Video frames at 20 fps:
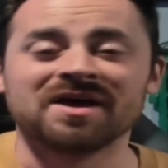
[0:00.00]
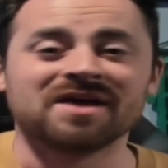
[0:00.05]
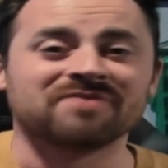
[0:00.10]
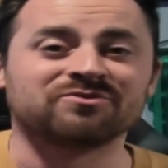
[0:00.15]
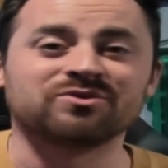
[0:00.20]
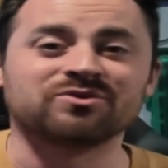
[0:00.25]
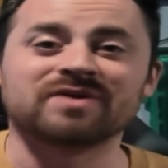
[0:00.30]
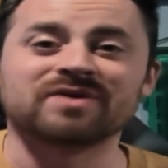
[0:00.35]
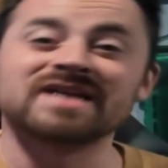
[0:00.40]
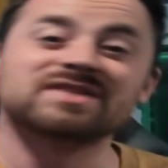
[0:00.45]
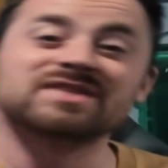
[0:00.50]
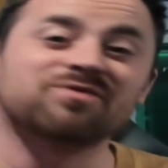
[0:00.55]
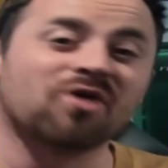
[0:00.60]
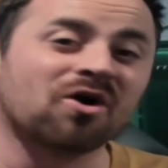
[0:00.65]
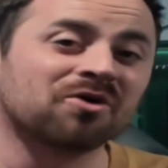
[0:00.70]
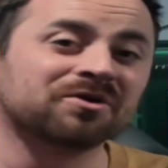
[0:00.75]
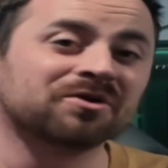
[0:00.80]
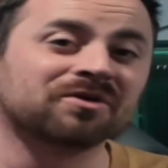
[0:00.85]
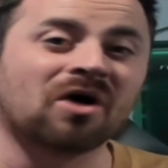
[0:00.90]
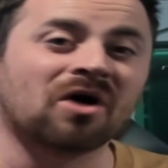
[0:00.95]
If you guys
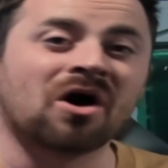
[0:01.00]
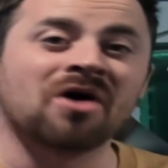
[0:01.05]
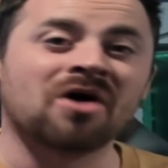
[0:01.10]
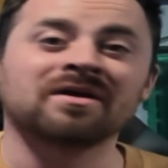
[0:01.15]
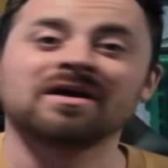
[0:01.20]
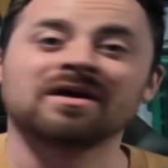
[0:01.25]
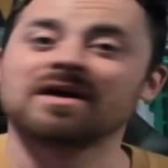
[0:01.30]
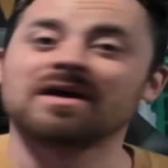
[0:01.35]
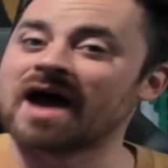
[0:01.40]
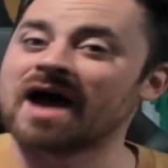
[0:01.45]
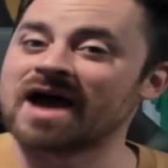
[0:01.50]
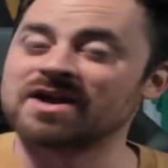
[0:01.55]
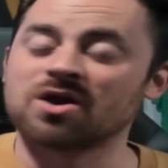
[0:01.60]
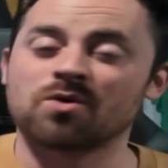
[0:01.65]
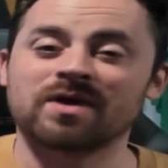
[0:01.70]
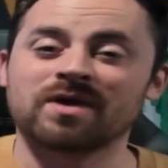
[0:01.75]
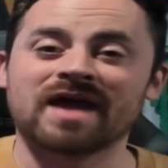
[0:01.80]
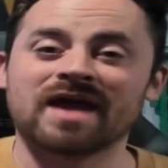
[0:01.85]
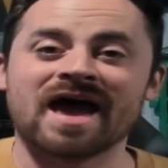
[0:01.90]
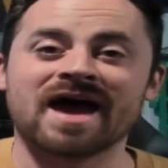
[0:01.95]
followed along, I know
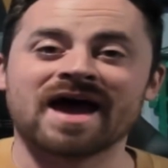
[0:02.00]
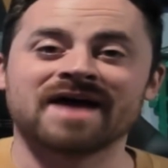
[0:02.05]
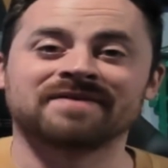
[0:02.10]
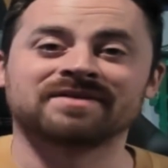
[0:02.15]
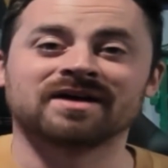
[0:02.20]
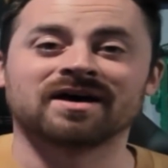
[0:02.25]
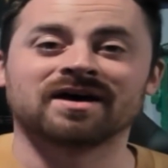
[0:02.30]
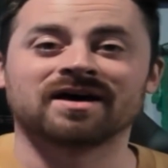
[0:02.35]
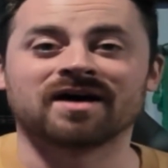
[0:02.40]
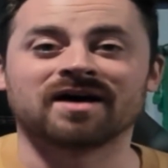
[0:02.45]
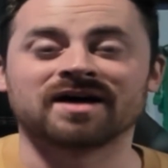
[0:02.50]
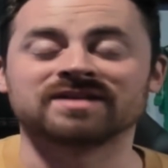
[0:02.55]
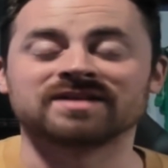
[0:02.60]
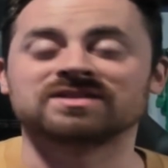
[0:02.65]
we had a